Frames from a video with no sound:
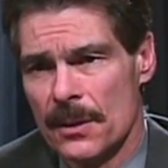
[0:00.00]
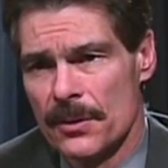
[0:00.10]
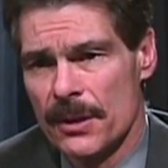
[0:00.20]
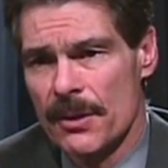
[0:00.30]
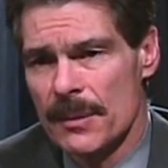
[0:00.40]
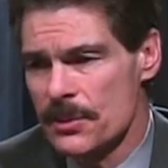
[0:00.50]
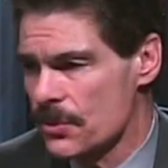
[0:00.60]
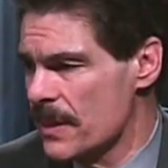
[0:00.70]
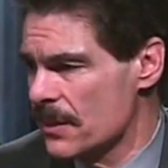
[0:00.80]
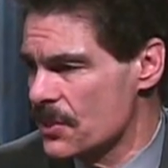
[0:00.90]
Her incredible
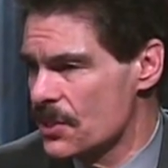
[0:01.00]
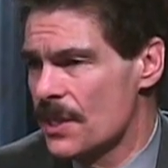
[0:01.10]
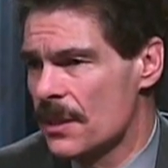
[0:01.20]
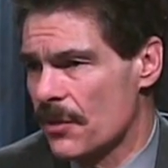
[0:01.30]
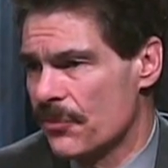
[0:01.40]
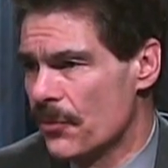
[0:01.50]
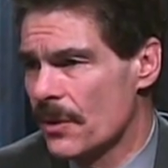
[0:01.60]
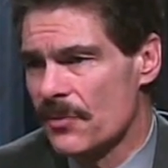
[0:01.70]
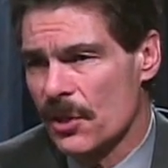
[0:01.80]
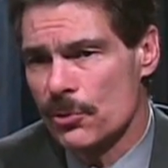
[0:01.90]
strength to sit at the foot
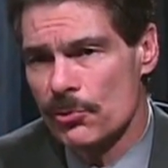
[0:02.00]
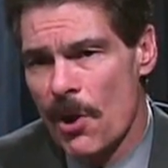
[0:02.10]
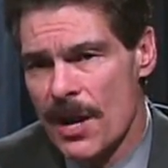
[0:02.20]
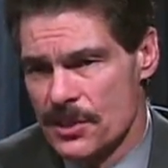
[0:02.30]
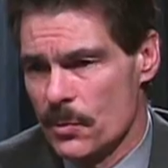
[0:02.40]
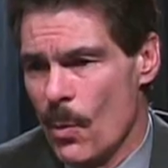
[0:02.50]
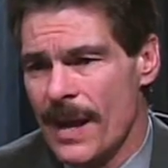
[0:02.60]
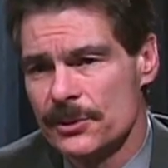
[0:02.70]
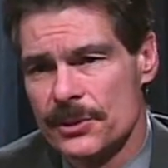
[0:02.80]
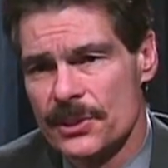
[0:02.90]
of a cross and
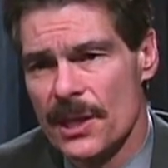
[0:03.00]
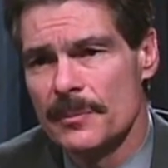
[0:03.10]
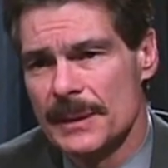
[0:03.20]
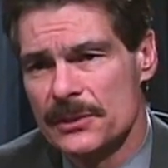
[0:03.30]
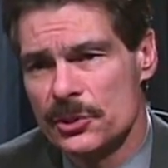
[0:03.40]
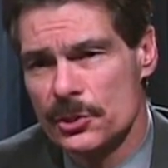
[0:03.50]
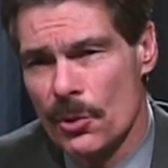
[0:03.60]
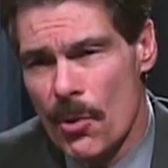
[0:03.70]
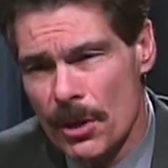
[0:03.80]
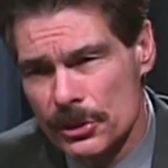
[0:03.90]
watch her son be
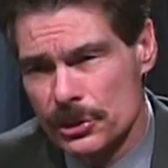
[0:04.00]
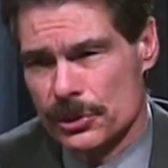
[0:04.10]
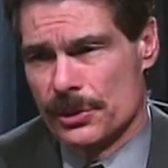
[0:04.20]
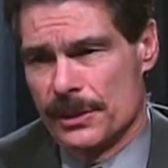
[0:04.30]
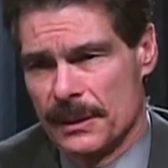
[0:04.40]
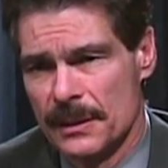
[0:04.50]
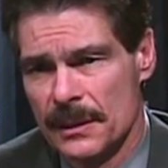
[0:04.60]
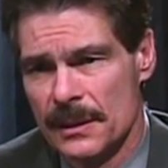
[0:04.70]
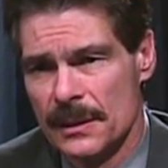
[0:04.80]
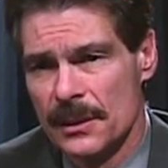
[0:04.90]
tortured.
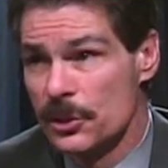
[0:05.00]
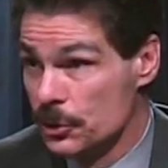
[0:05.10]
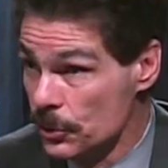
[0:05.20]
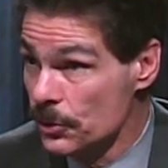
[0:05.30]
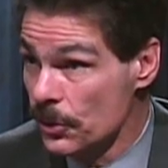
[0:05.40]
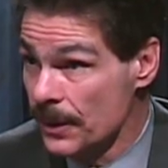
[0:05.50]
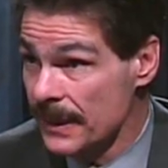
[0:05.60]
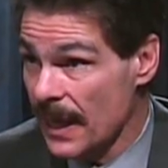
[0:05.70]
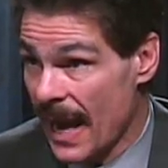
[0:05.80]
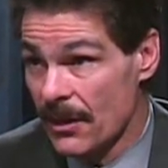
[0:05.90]
Could you do
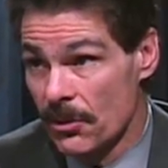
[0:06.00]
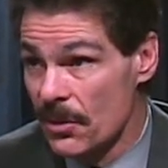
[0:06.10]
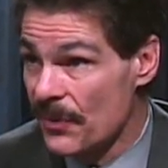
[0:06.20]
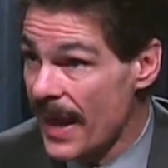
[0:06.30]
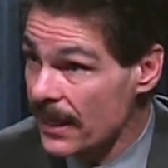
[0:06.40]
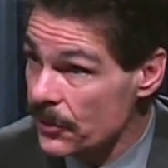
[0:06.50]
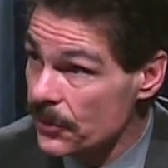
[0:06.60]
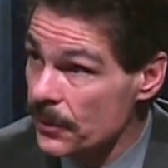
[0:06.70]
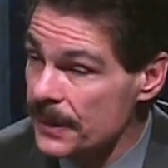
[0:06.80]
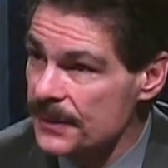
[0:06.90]
it? I don't know if I could
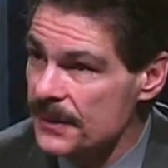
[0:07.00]
do it.